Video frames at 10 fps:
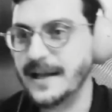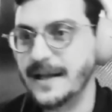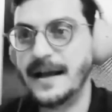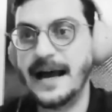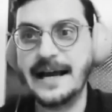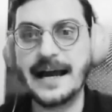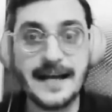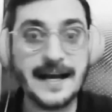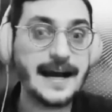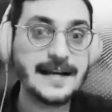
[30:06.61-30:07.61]

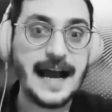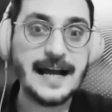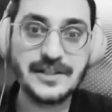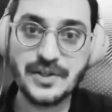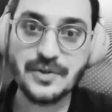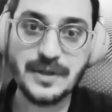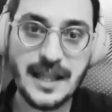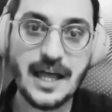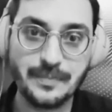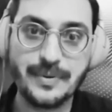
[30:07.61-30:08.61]
I do a
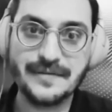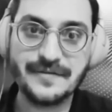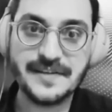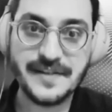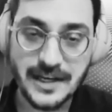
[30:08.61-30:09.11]
lot of previs.